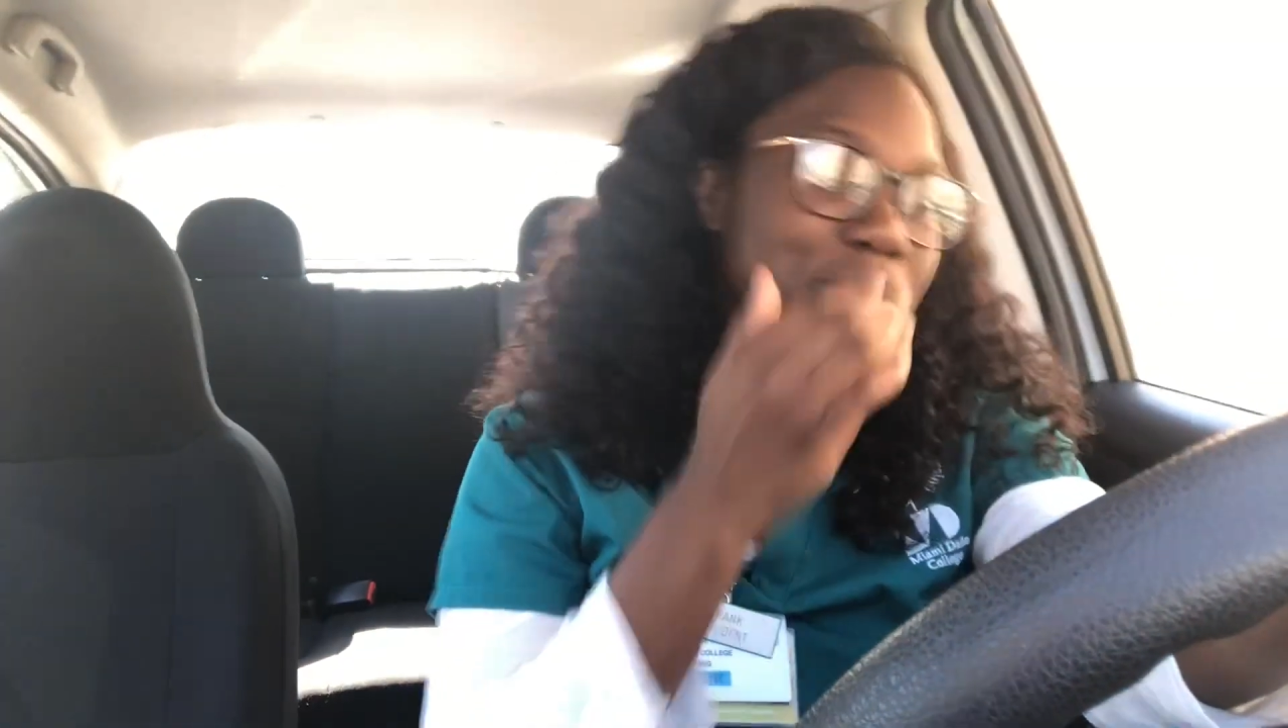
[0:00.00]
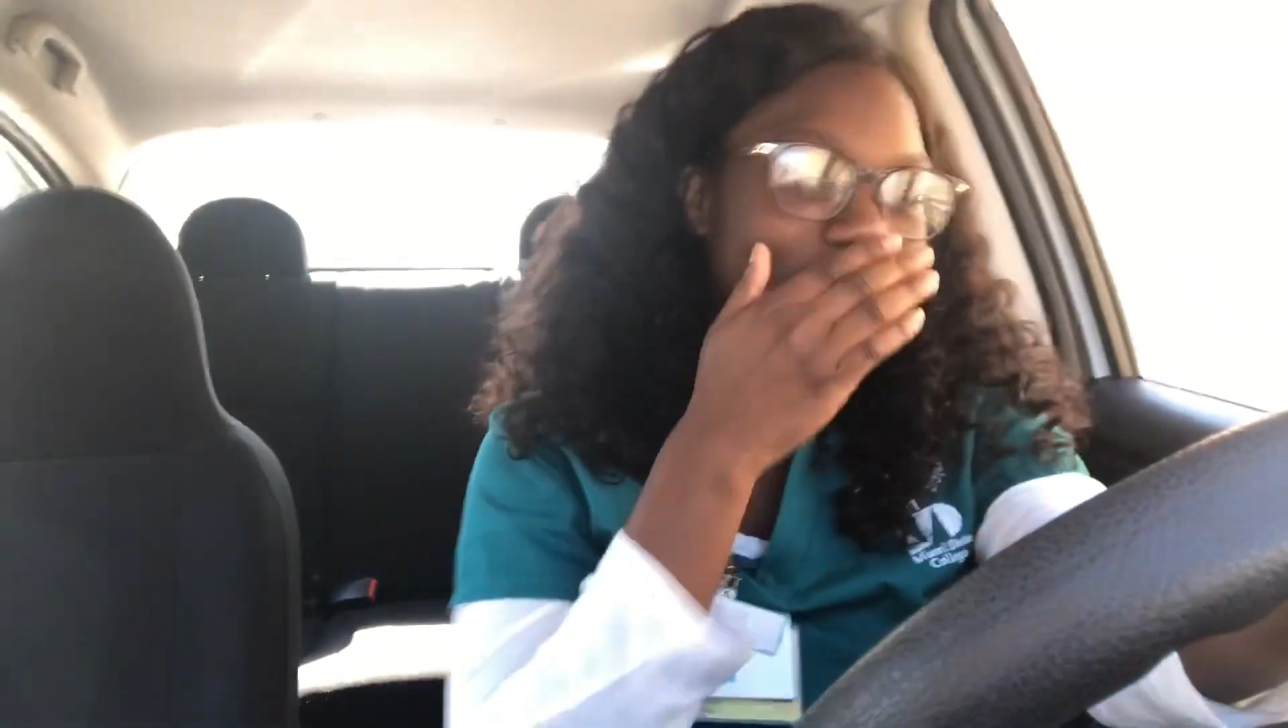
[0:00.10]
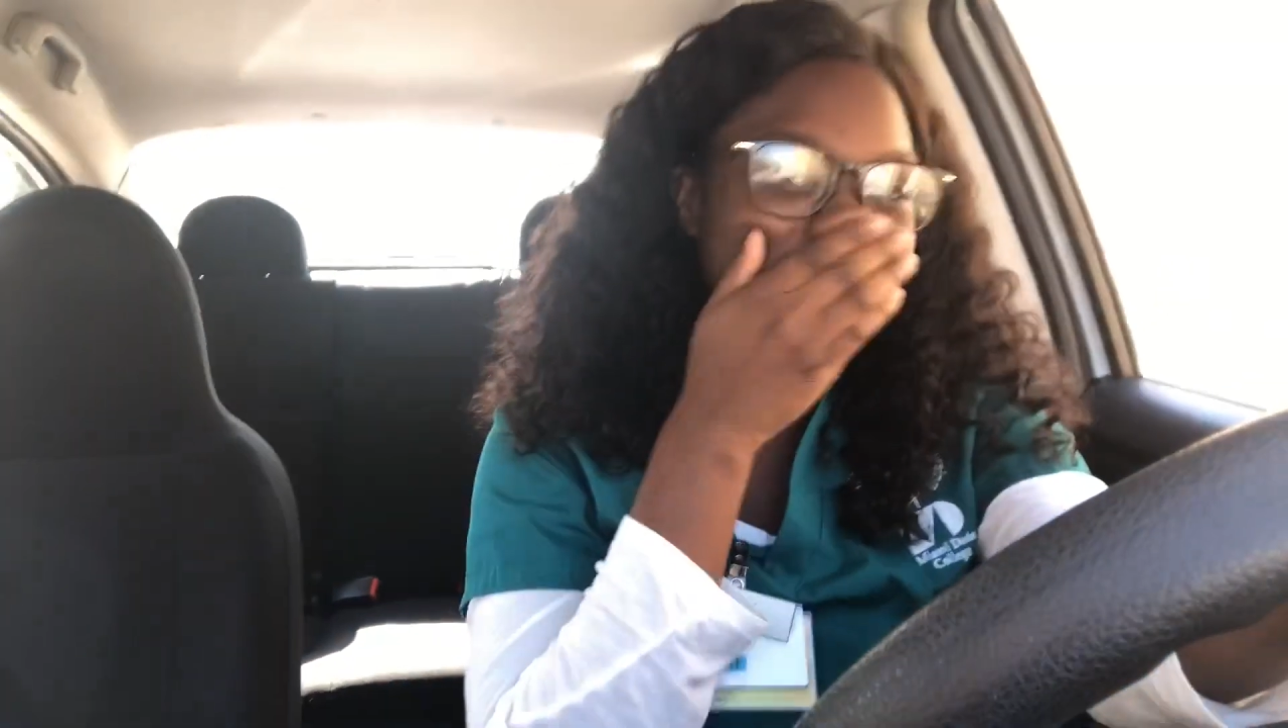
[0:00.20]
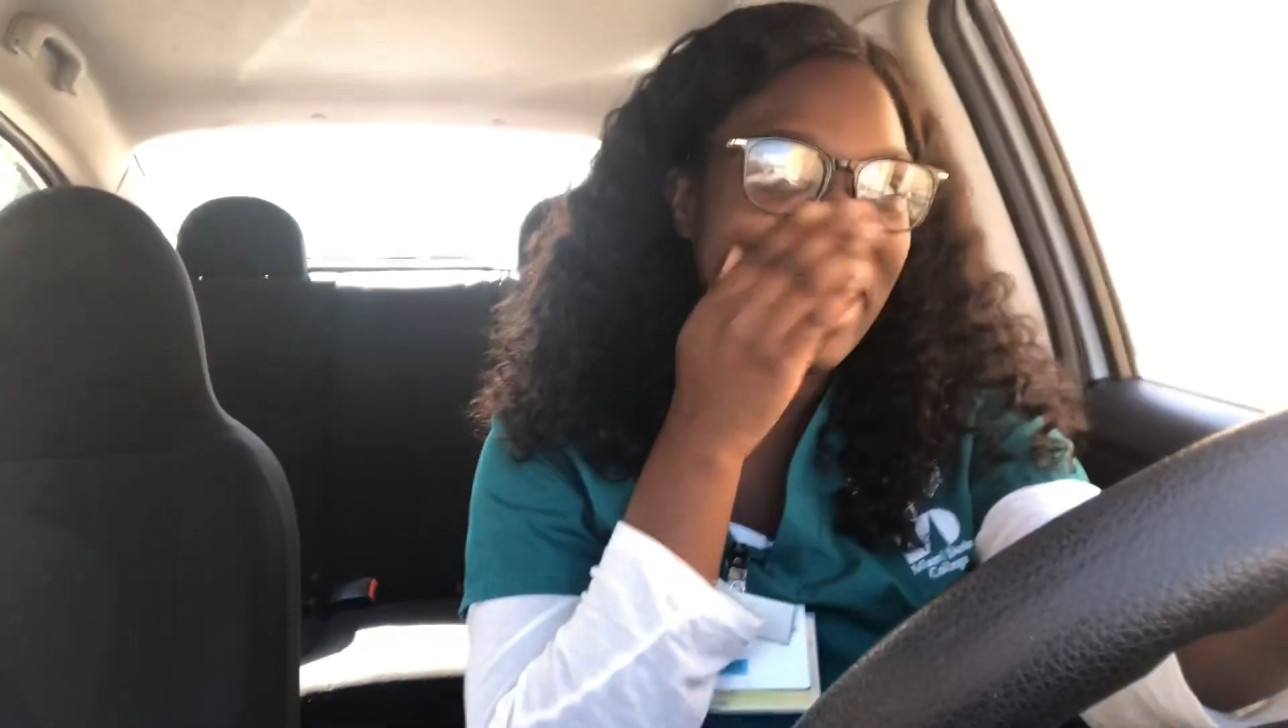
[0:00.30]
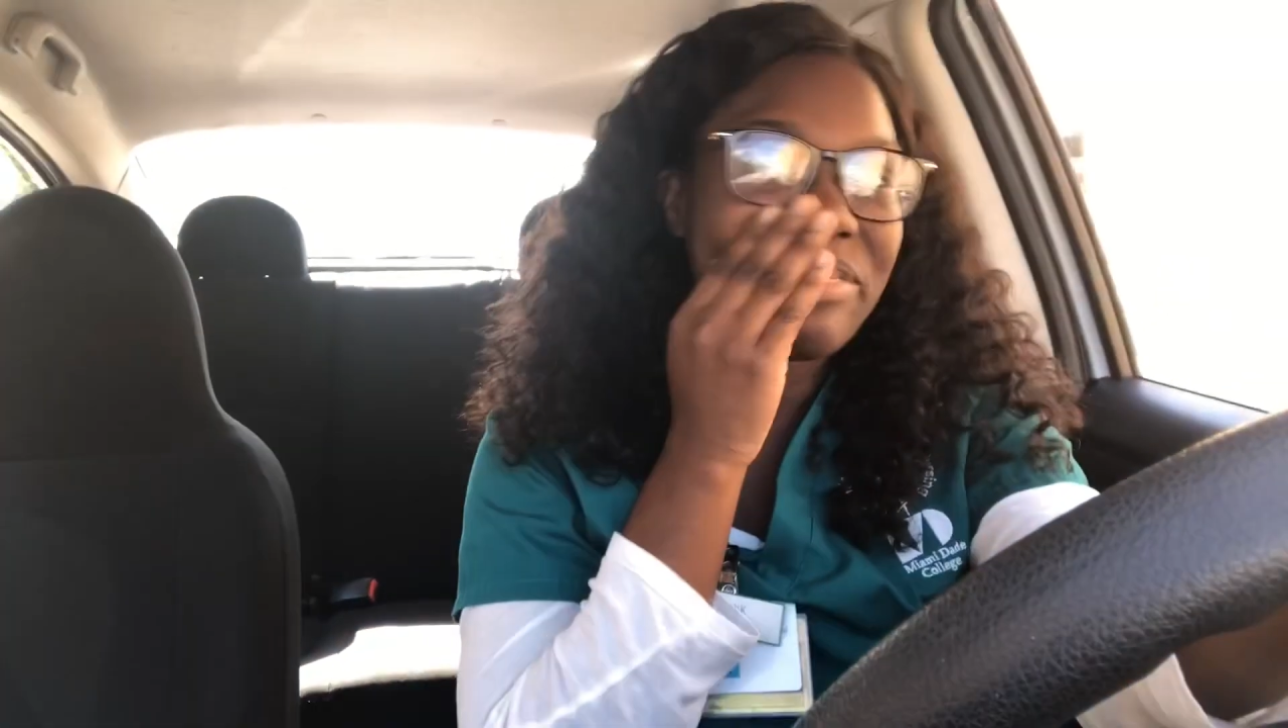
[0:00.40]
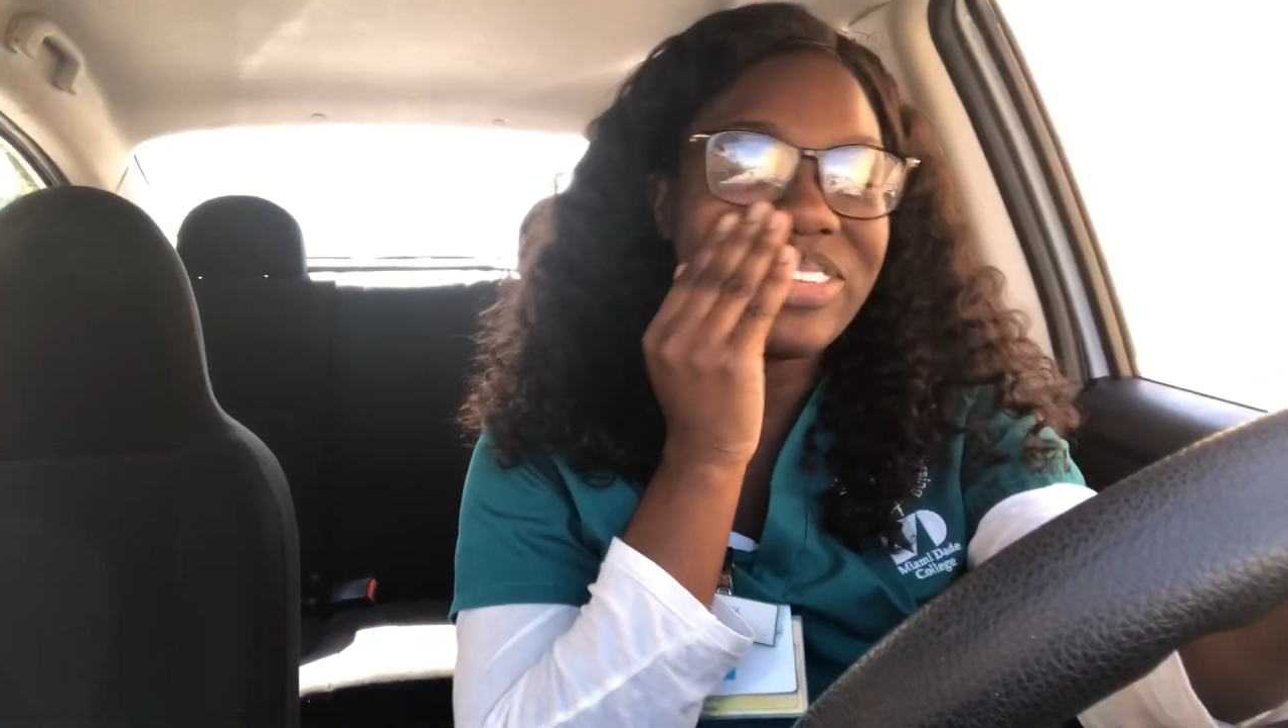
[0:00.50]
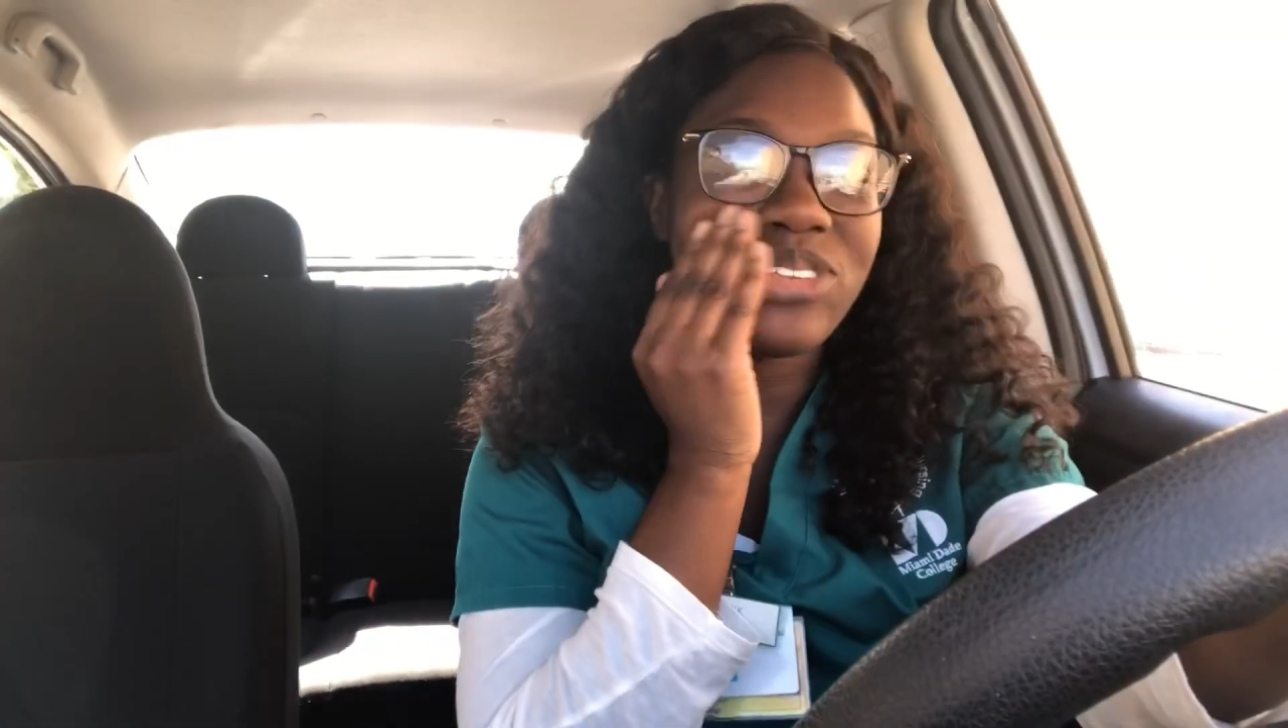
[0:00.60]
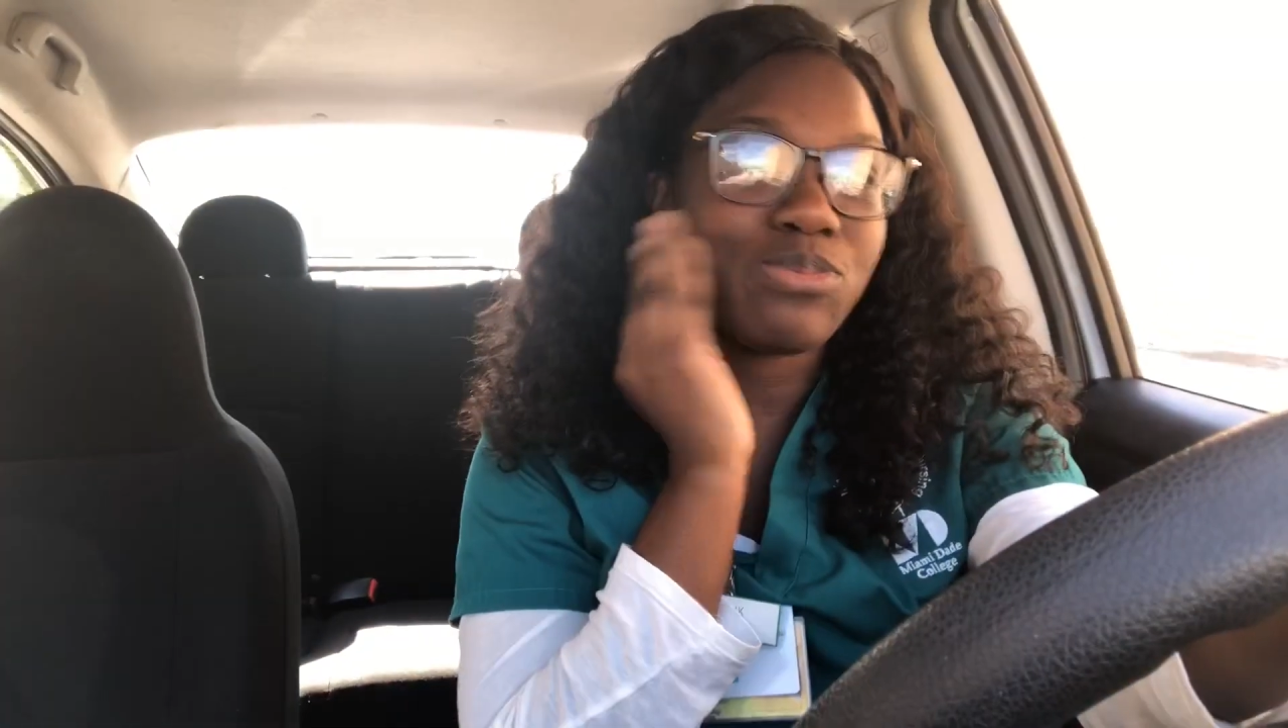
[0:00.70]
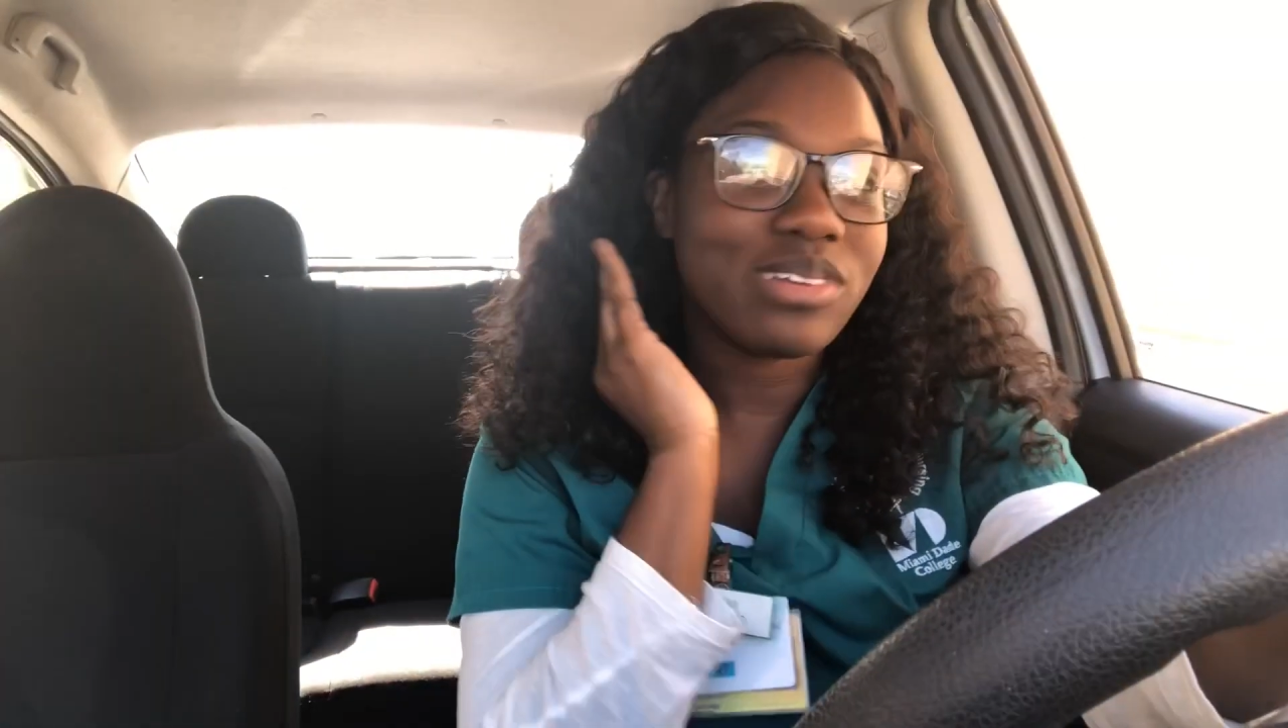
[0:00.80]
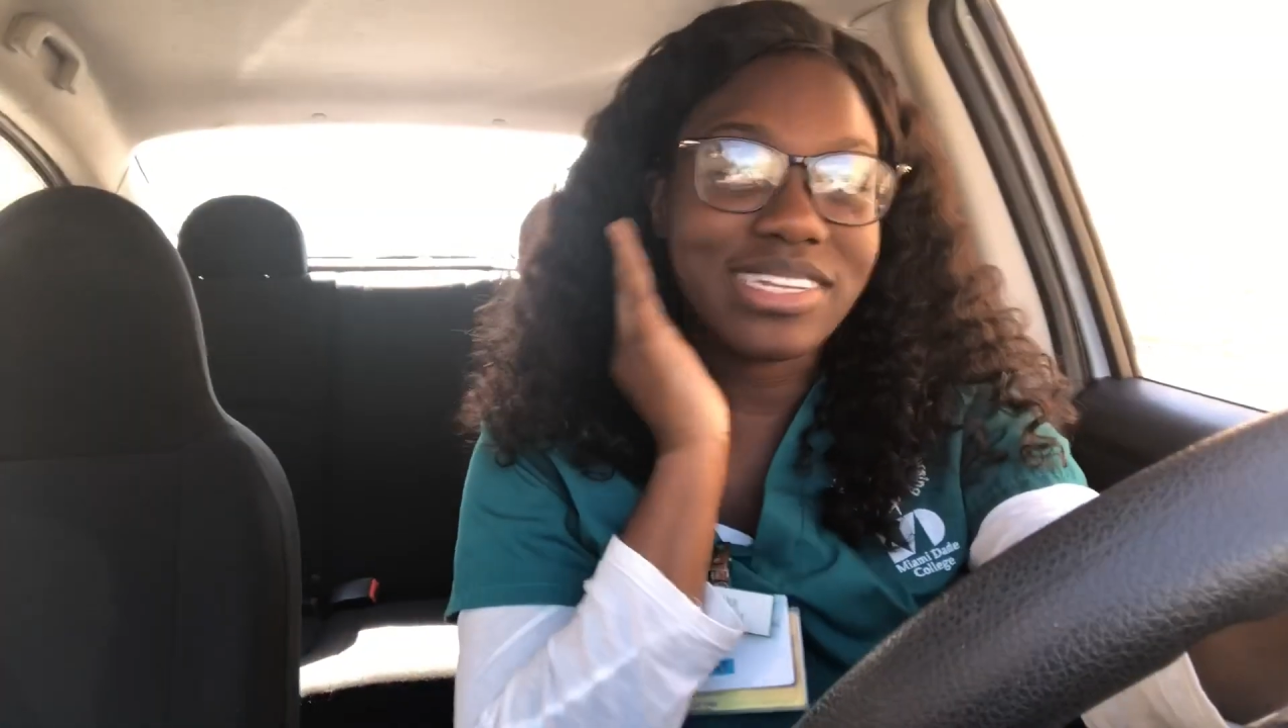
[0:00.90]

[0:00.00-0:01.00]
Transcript: But yeah, I'm super